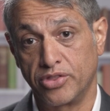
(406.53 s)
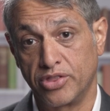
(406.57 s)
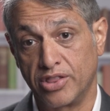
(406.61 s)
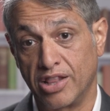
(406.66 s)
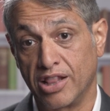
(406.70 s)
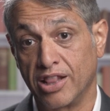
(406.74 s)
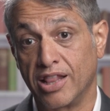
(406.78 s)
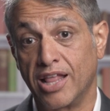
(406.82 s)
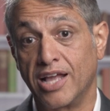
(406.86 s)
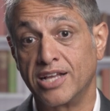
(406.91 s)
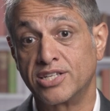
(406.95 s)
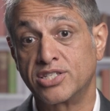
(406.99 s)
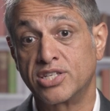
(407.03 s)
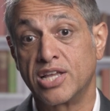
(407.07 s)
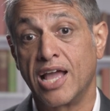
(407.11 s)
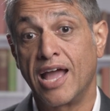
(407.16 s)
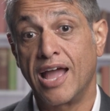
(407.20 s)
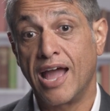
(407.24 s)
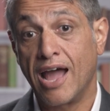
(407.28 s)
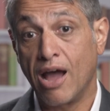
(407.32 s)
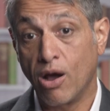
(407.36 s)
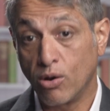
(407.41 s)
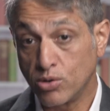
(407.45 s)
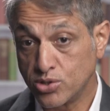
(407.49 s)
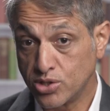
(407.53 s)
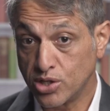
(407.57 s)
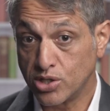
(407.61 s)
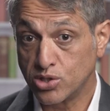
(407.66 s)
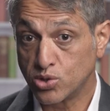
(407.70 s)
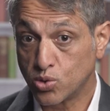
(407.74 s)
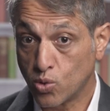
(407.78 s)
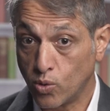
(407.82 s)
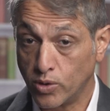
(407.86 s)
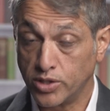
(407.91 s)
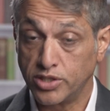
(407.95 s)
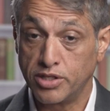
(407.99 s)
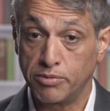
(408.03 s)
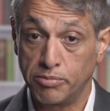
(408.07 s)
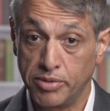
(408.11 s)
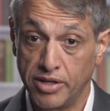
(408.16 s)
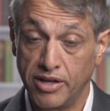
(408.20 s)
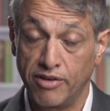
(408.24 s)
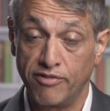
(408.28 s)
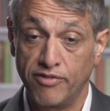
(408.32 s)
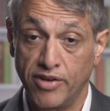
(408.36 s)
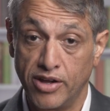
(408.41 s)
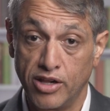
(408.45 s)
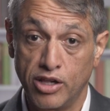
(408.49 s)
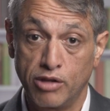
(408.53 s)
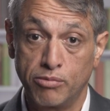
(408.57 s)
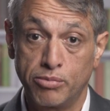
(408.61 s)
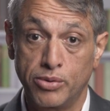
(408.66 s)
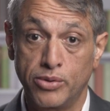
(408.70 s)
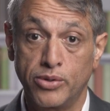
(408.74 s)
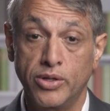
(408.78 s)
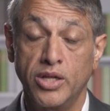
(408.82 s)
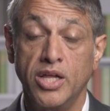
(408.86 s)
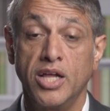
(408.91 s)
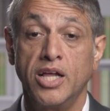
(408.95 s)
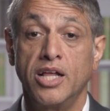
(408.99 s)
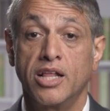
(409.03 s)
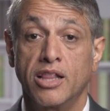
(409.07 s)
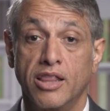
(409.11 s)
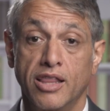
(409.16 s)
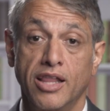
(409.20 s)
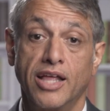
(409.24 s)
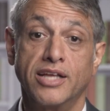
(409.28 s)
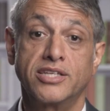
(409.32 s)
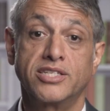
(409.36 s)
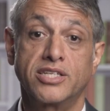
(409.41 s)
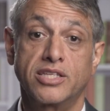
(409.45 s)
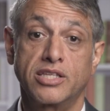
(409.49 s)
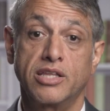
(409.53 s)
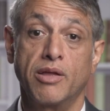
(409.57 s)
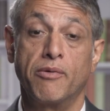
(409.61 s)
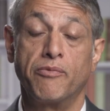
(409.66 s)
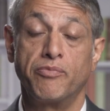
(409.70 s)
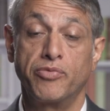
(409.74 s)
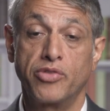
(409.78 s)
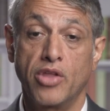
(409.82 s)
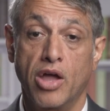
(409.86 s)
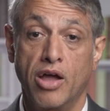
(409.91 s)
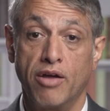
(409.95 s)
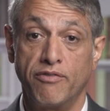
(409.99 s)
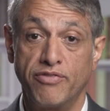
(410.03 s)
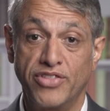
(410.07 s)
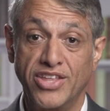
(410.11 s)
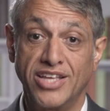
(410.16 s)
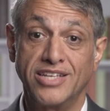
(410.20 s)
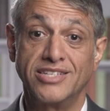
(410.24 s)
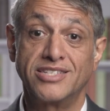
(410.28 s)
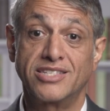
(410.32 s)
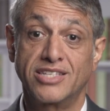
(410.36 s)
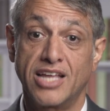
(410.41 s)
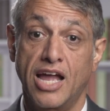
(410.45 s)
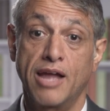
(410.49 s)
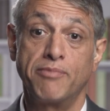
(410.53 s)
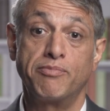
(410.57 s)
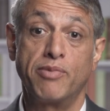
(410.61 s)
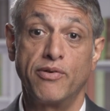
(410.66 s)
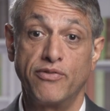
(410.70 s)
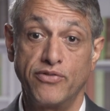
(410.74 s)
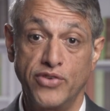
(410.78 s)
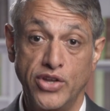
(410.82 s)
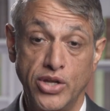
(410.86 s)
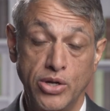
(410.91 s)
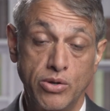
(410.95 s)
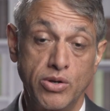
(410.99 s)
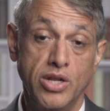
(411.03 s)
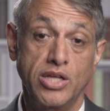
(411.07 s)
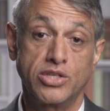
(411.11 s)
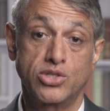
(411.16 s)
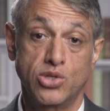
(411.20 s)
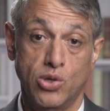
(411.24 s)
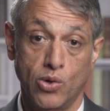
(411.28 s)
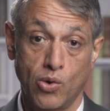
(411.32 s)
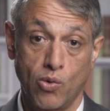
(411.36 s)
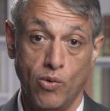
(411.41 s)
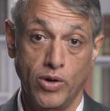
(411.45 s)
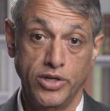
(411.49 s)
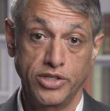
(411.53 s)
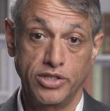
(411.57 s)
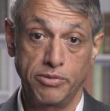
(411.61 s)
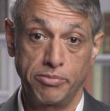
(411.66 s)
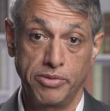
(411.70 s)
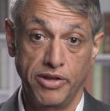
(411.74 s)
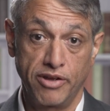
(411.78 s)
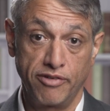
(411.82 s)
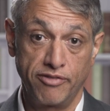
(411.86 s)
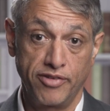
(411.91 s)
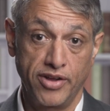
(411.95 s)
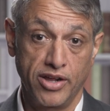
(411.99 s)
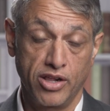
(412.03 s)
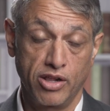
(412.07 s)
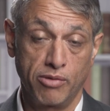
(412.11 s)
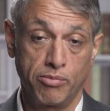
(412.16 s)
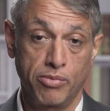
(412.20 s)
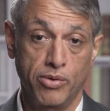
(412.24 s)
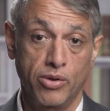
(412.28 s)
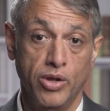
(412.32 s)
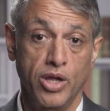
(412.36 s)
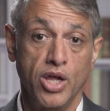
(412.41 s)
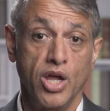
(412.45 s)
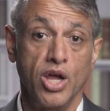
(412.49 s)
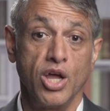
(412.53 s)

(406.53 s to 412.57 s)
less housing is going to be available, less of these type of units are going to be available.